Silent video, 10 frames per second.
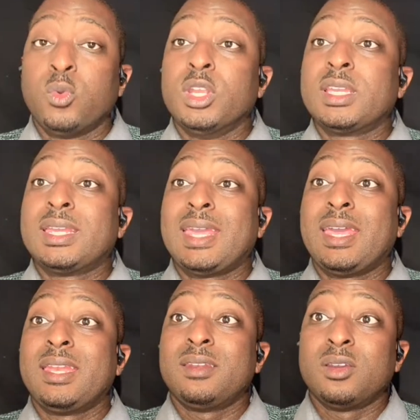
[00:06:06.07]
we're looking
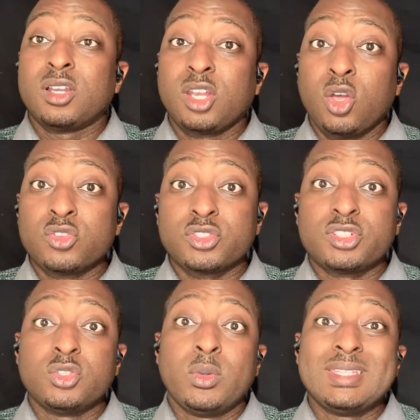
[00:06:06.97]
at closer
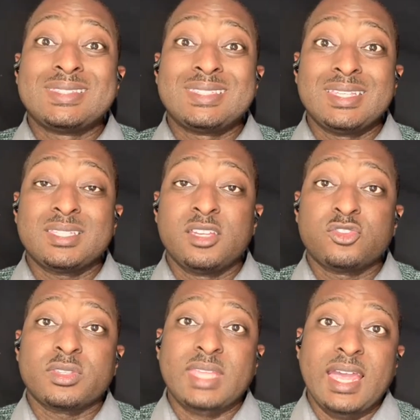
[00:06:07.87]
to a
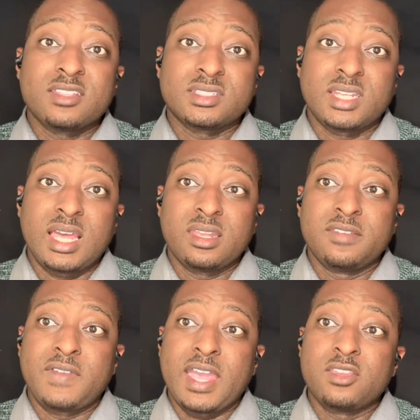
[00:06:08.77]
$600,000
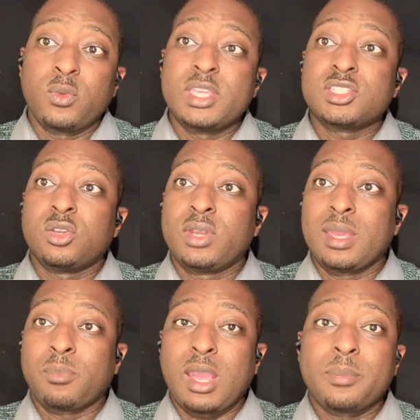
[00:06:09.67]
evaluation on
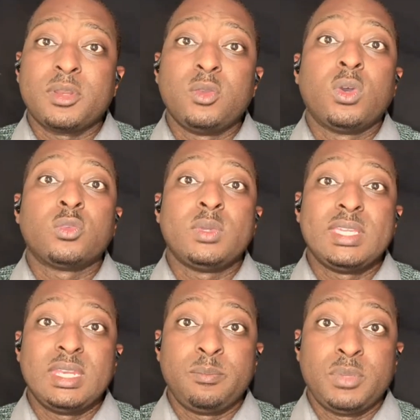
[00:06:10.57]
that property once we
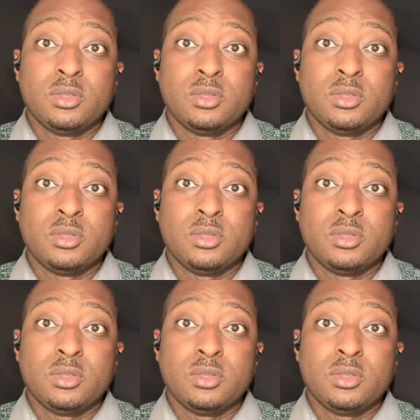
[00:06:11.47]
get it